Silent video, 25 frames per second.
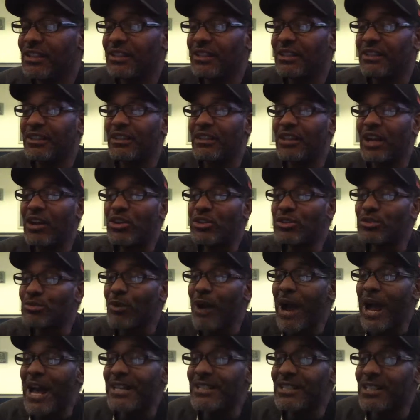Those
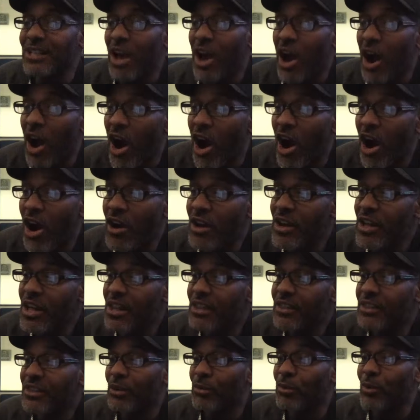rights are
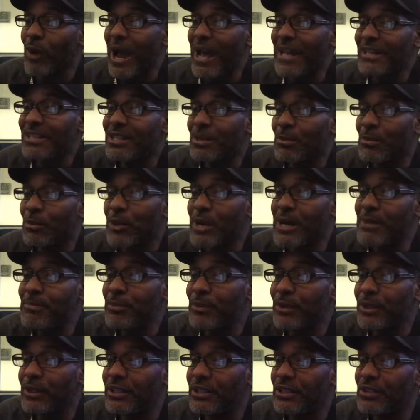the right to
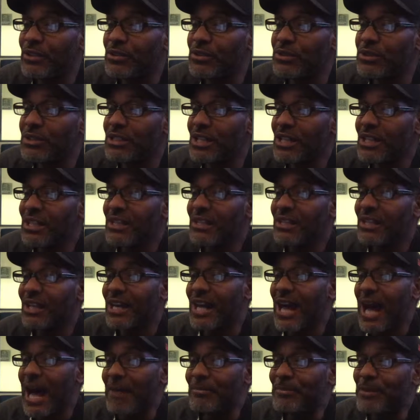reproduce the
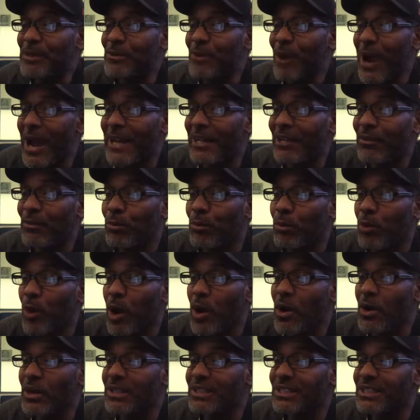copyrighted
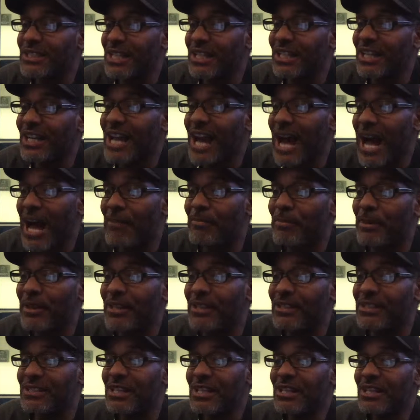works and
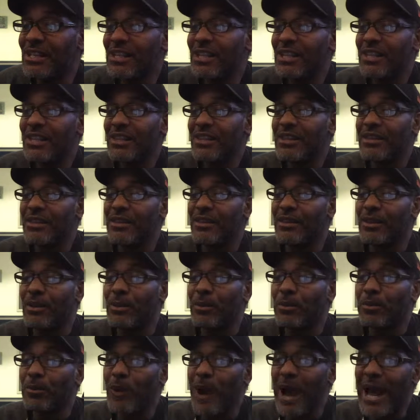copies, the
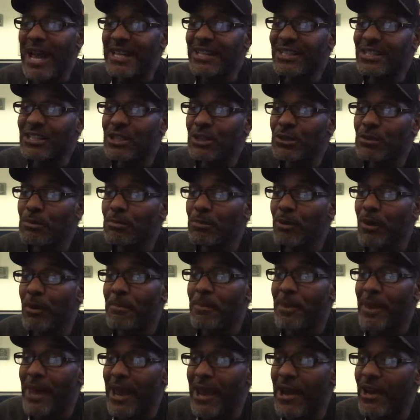right to
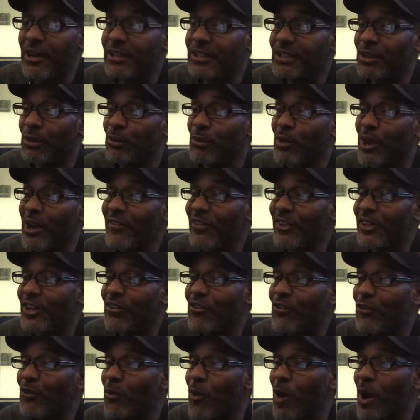prepare
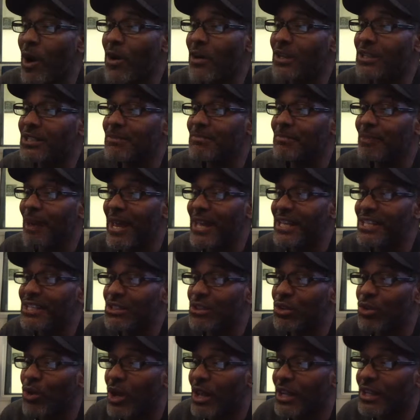derivative works based
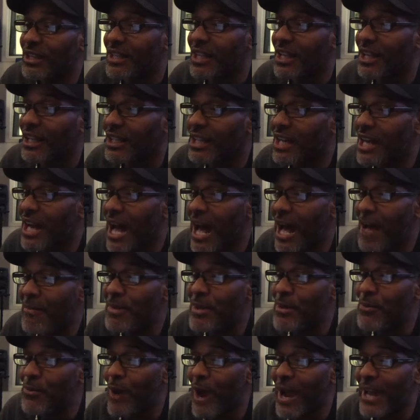on the
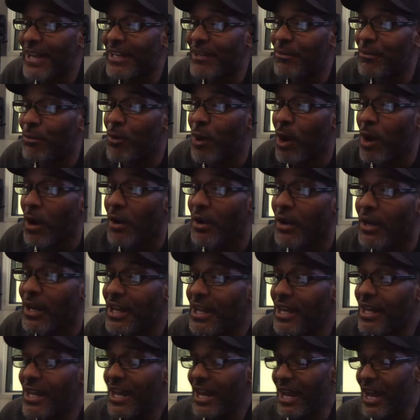copyrighted work.
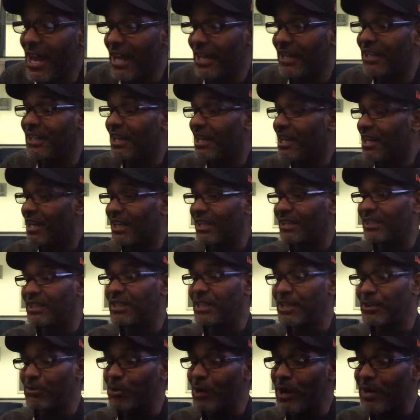And a
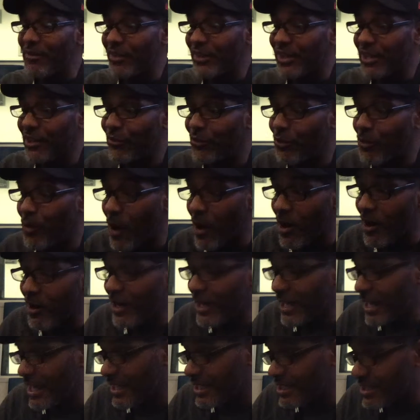derivative
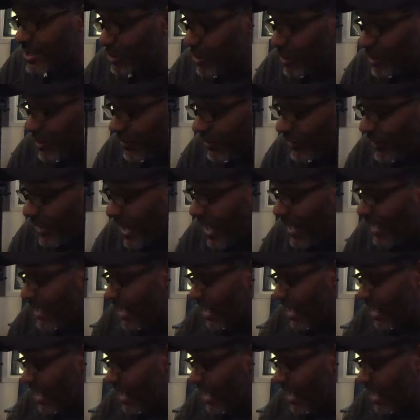work is sort of like